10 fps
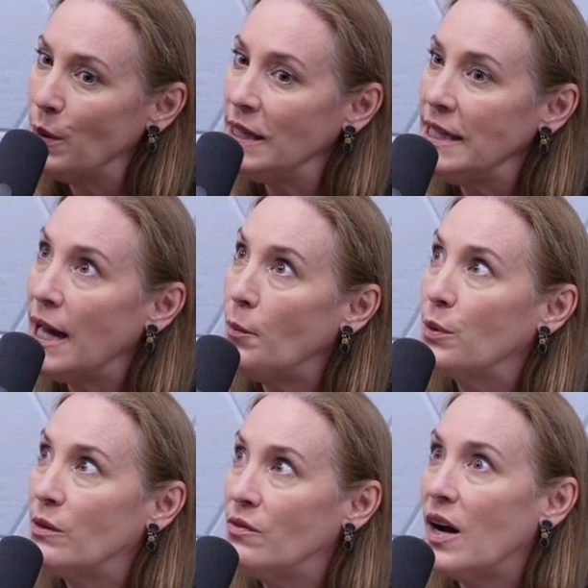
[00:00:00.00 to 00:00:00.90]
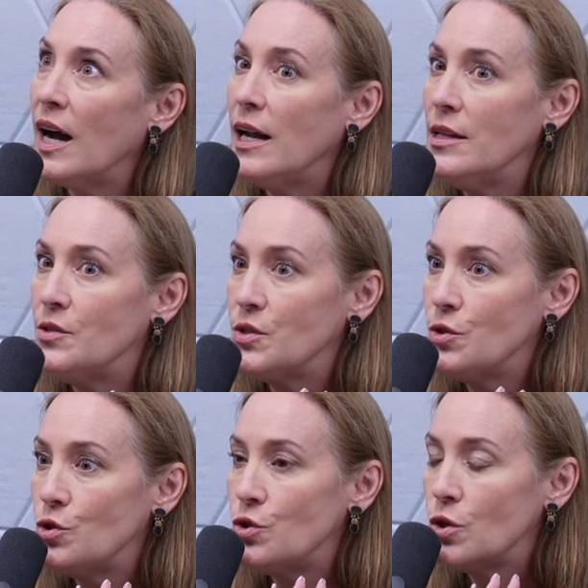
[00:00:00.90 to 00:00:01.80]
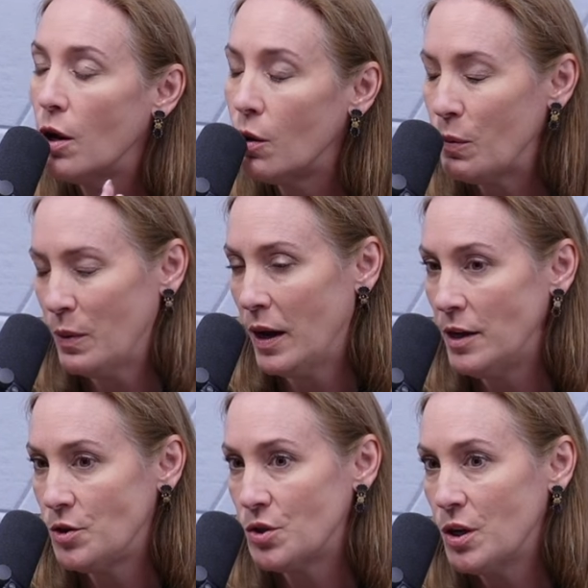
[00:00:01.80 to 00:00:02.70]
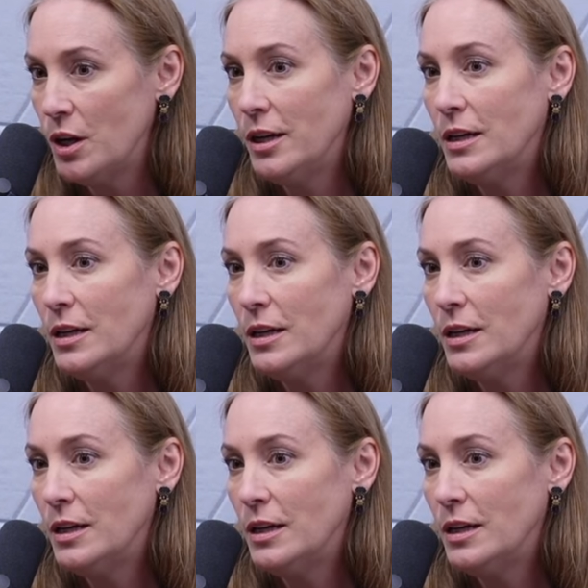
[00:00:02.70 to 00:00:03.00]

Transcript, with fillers: but yet provides so much.